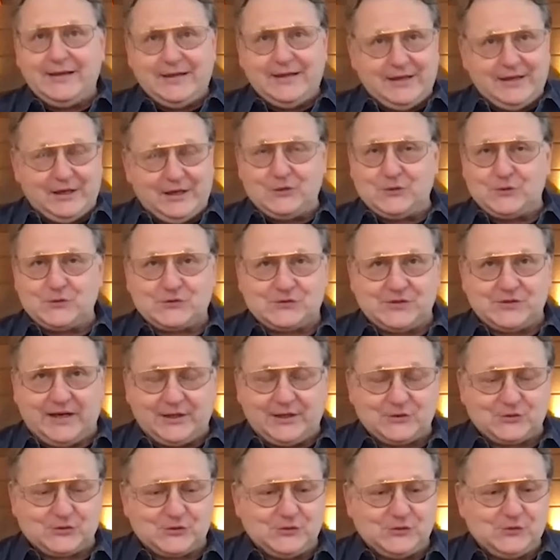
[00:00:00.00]

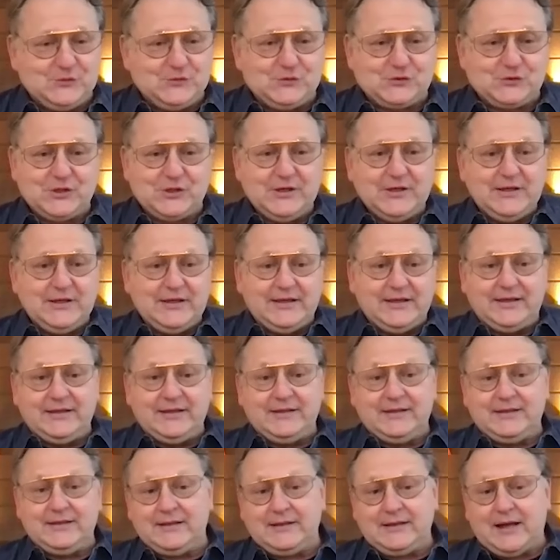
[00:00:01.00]
intersections
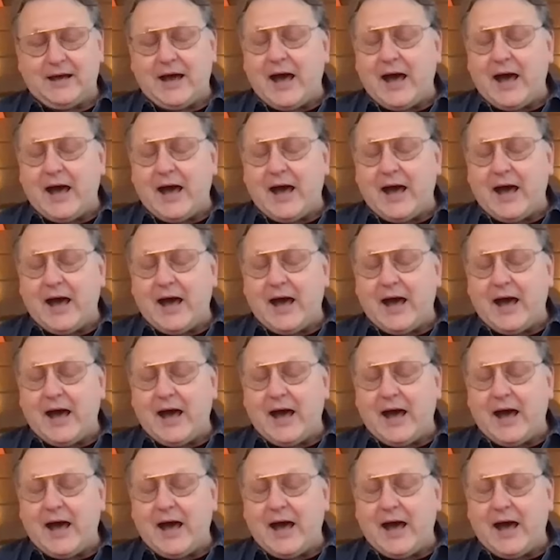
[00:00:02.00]
in